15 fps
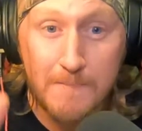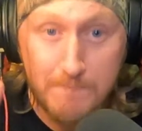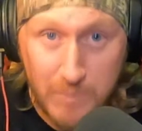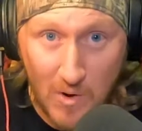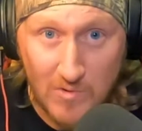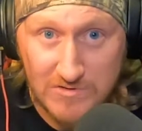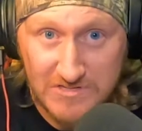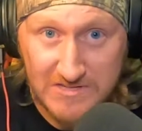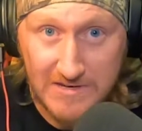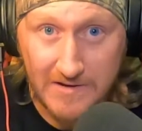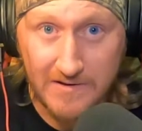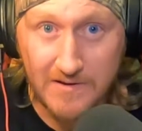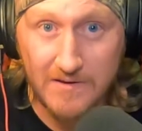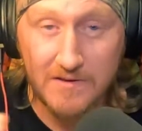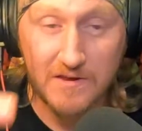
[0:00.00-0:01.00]

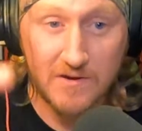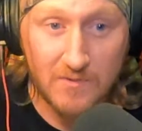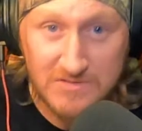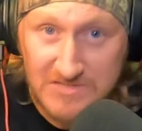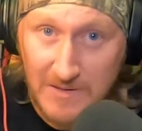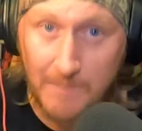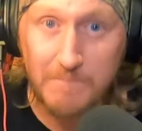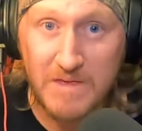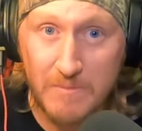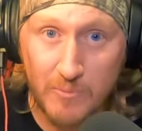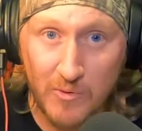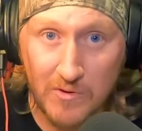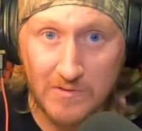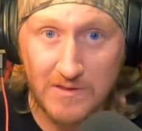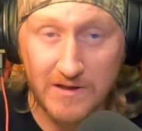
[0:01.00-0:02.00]
person. Some
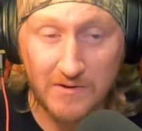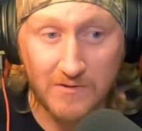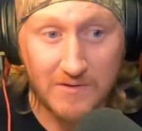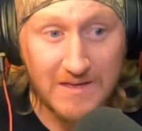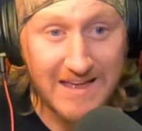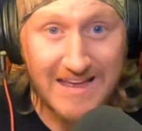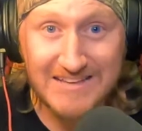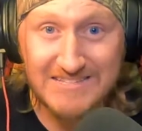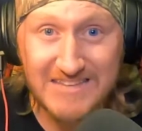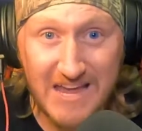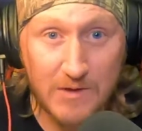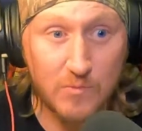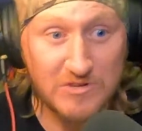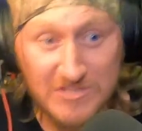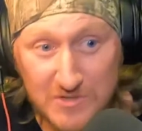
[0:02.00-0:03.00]
people are little. His
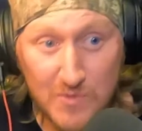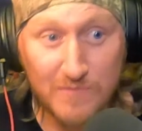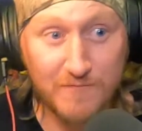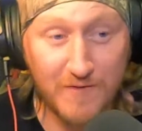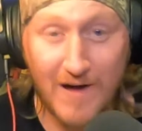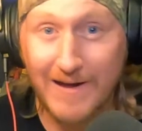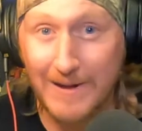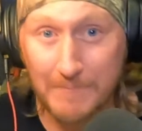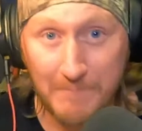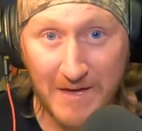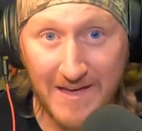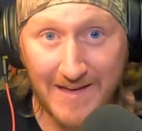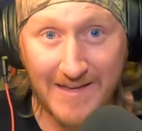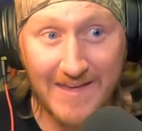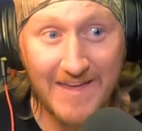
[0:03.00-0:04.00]
dick was too fucking
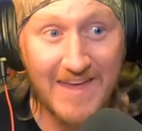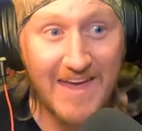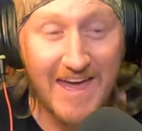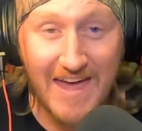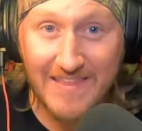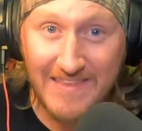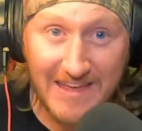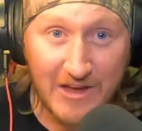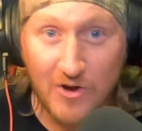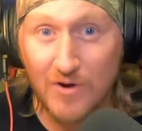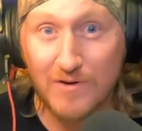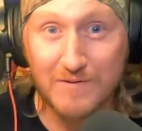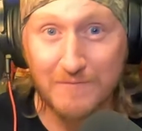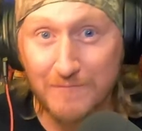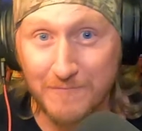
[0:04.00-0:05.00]
big and they
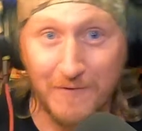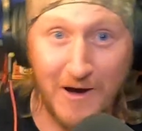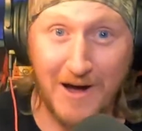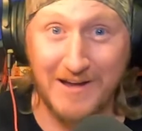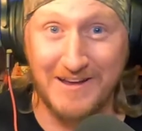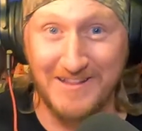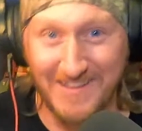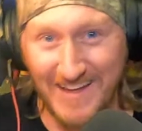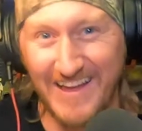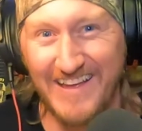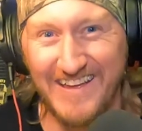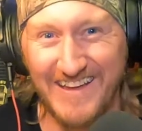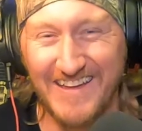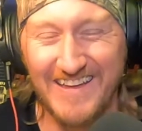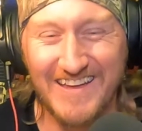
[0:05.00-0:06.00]
couldn't fuck.
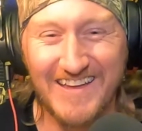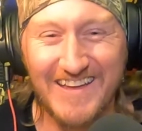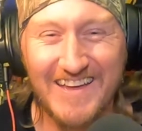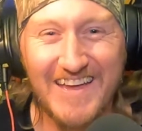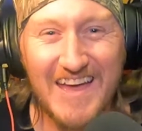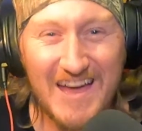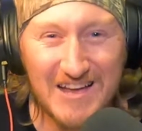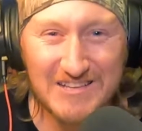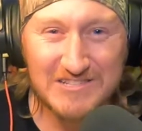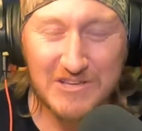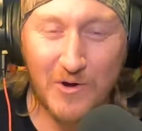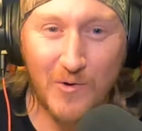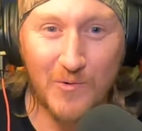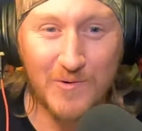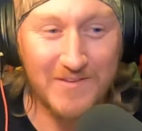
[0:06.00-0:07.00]

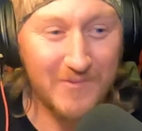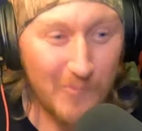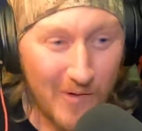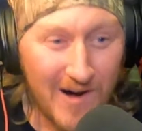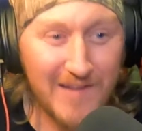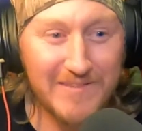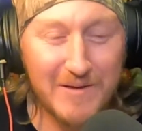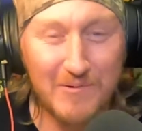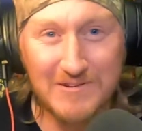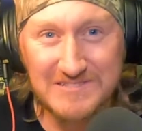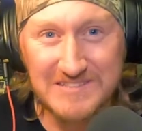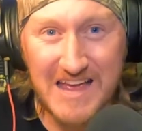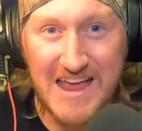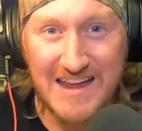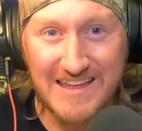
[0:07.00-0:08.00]
So while they were
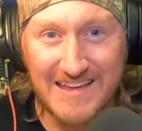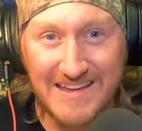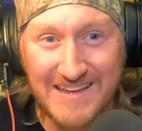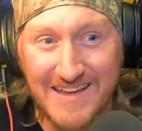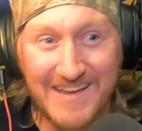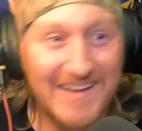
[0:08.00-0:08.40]
dating,